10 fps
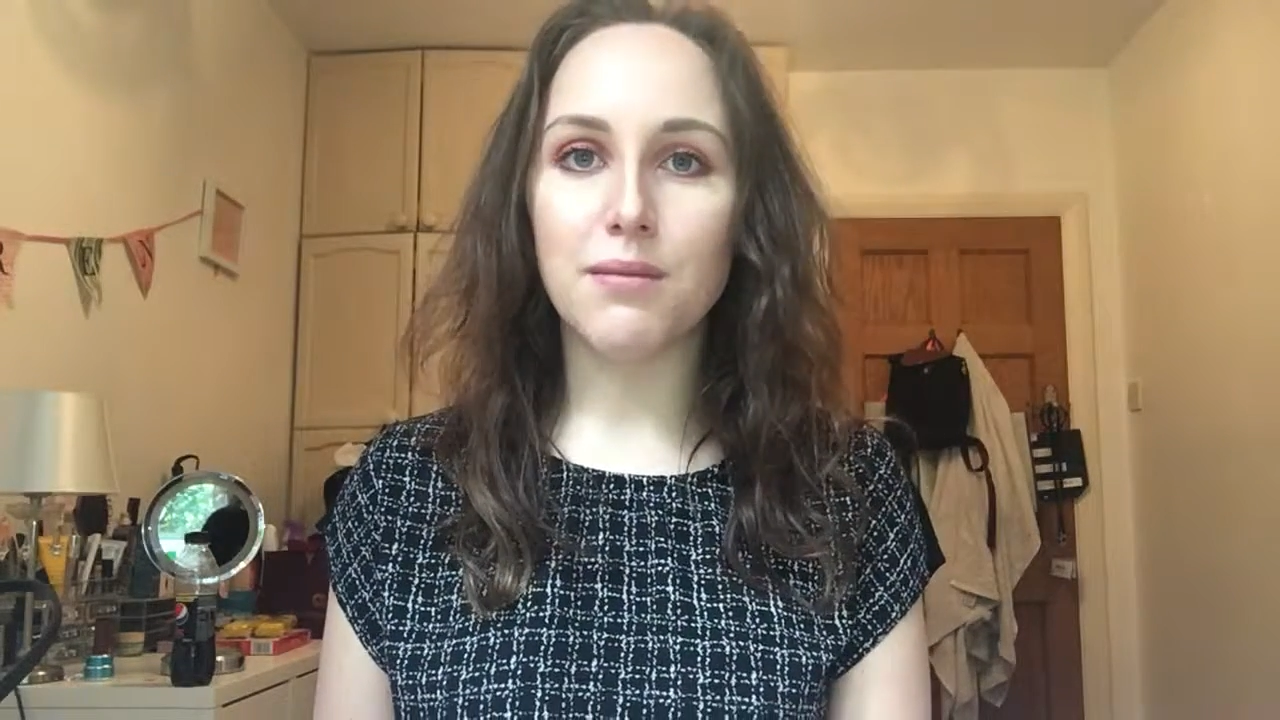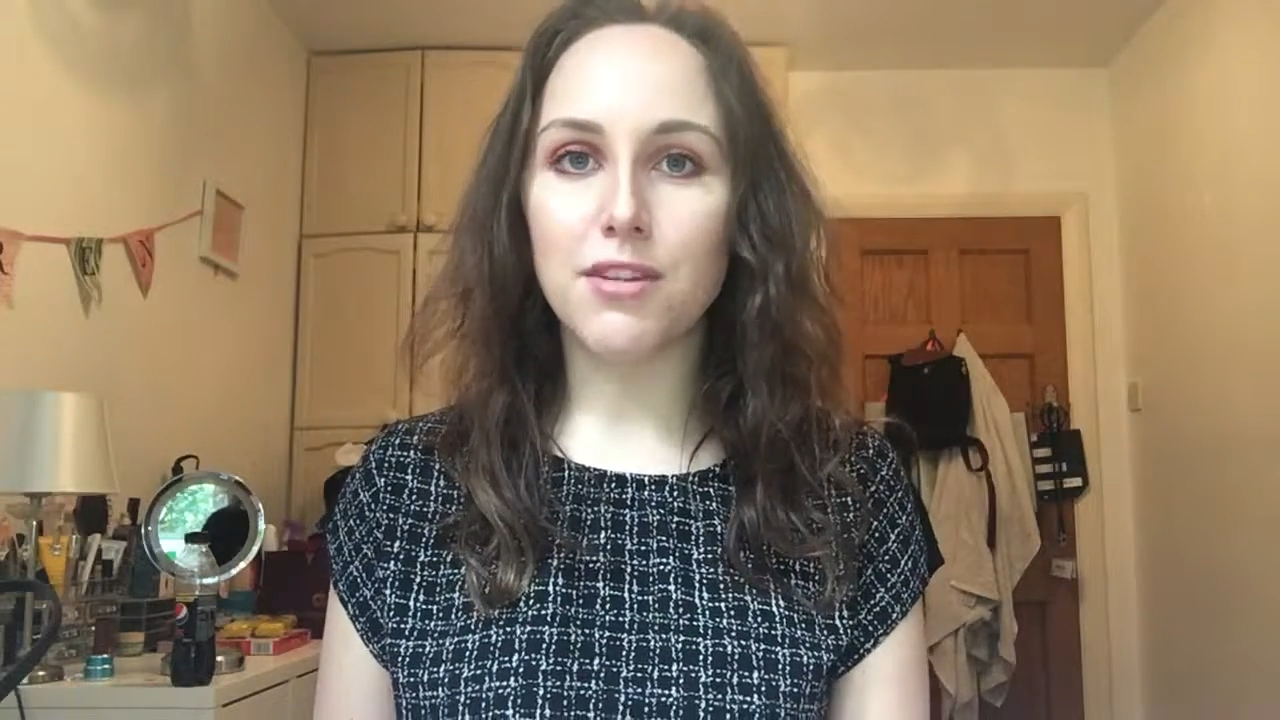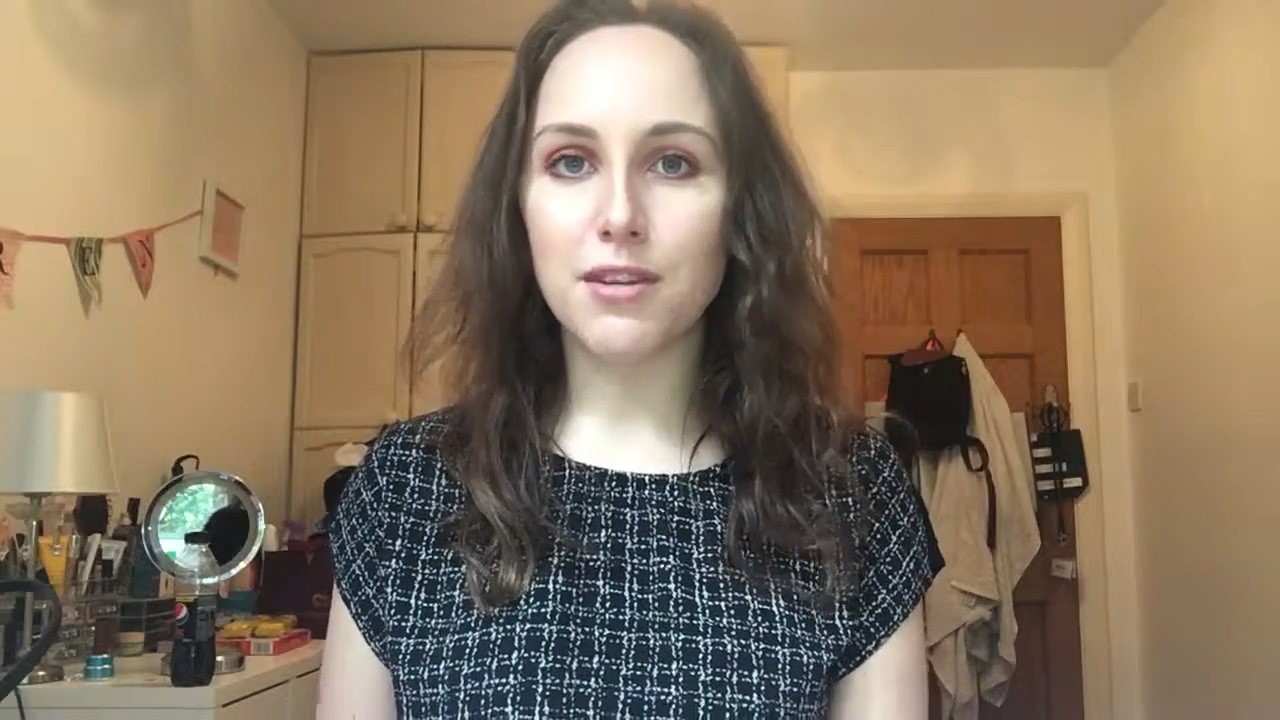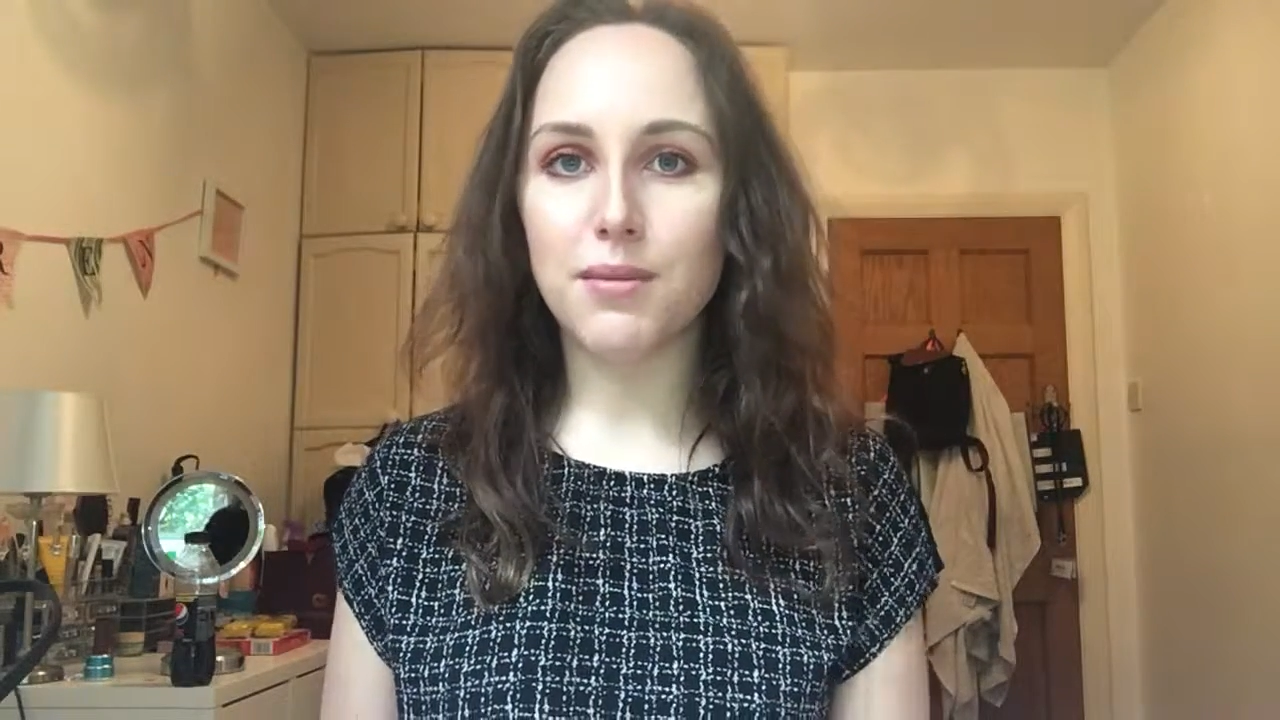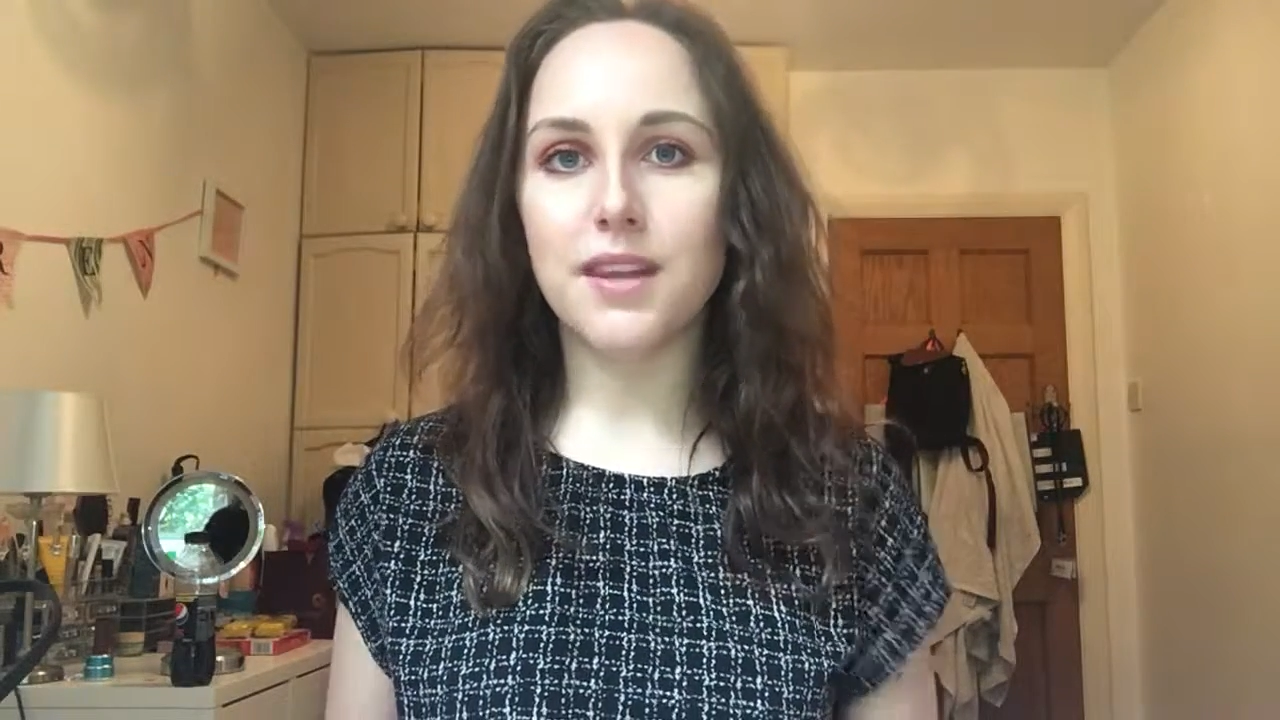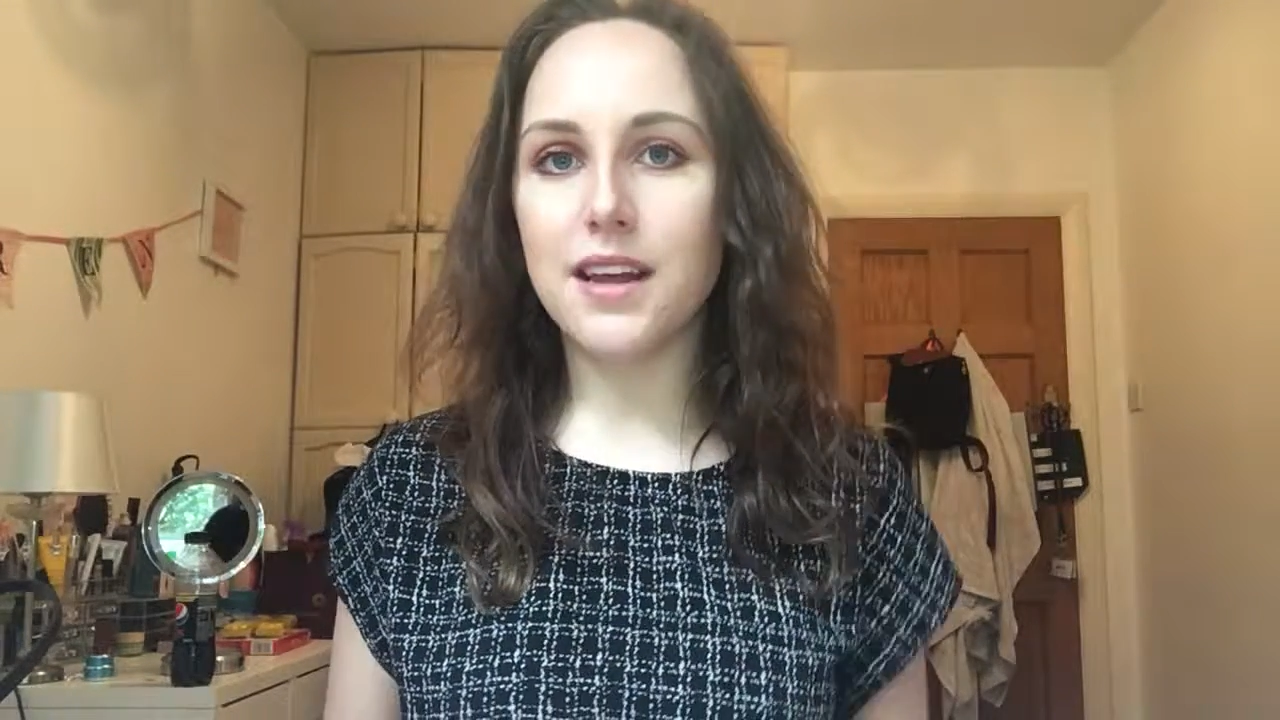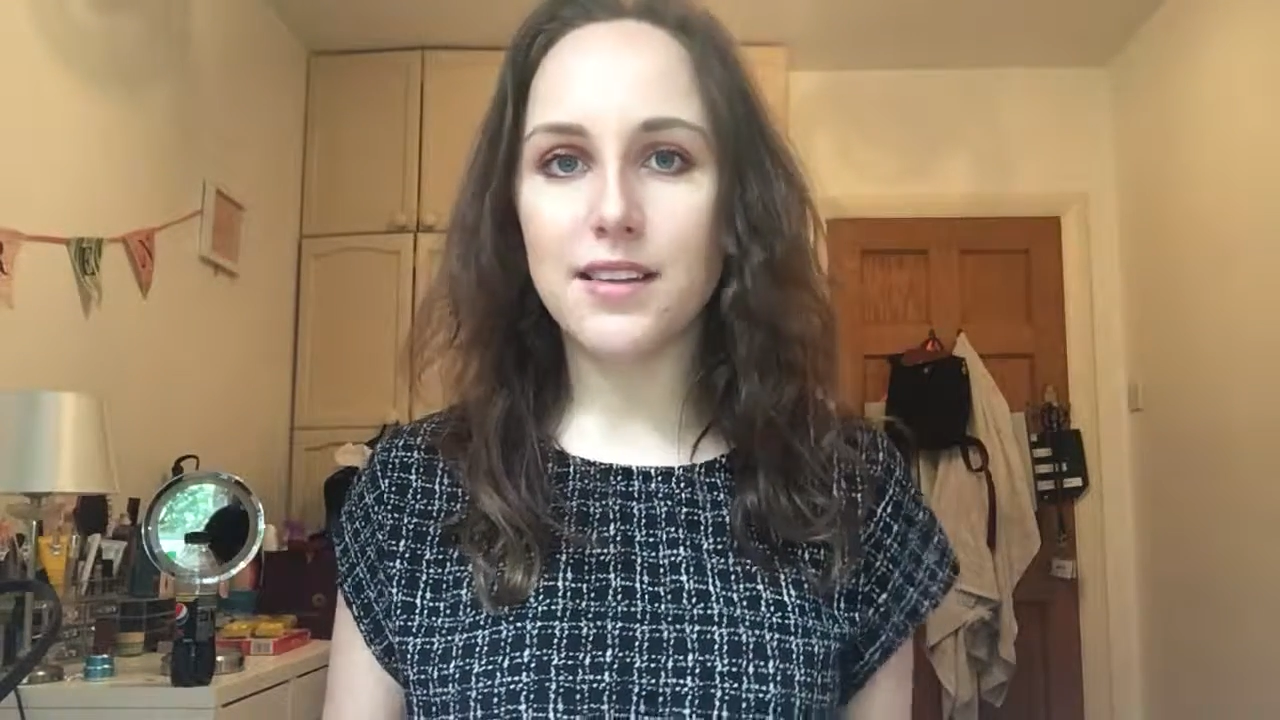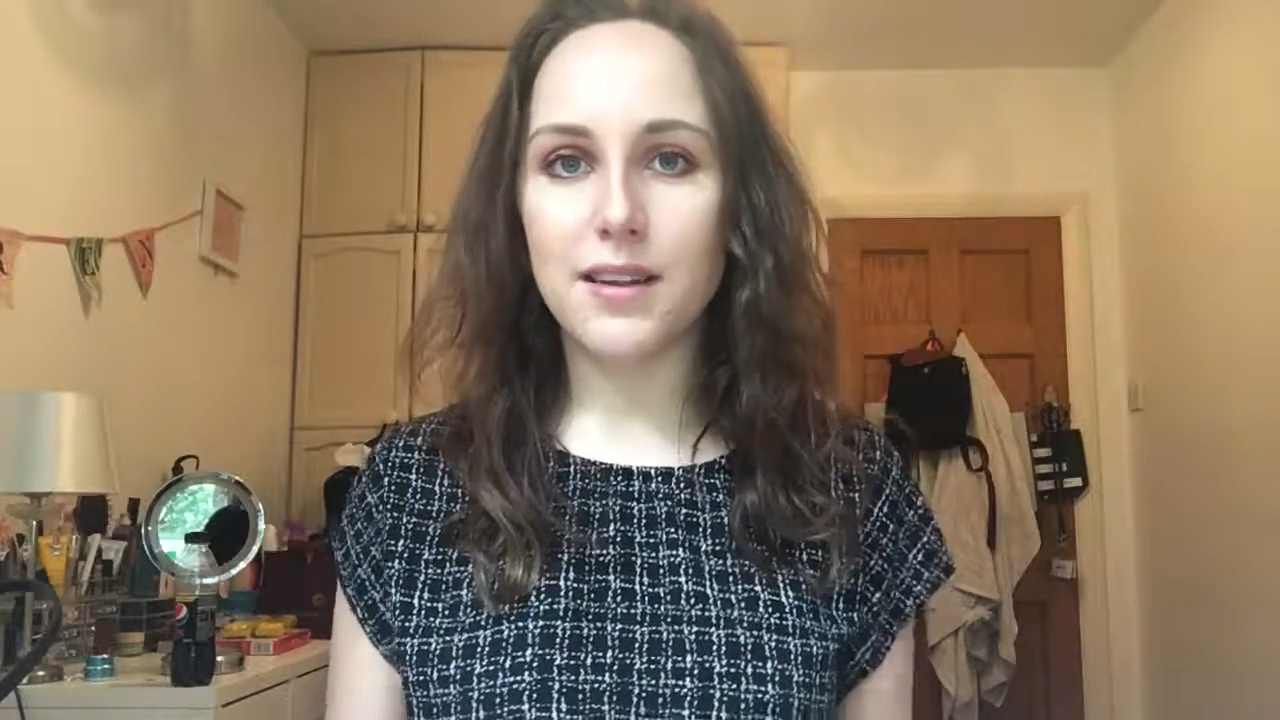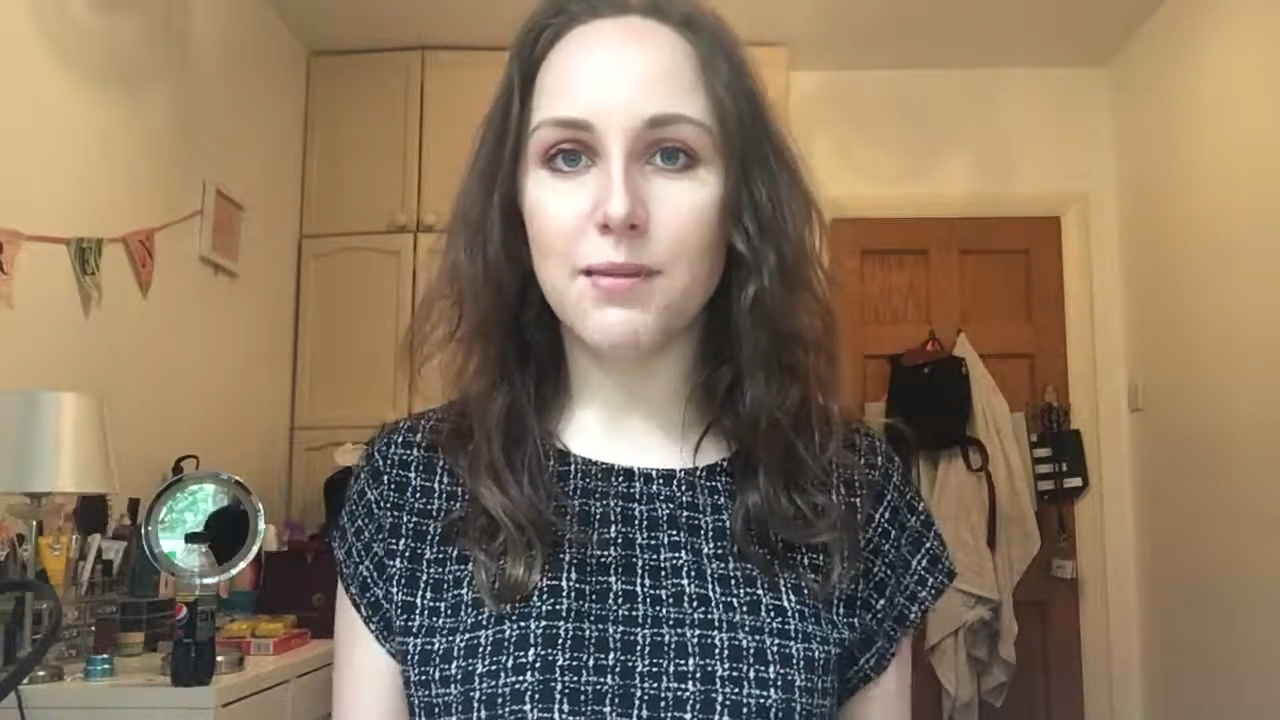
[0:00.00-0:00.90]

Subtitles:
I'm just obsessed,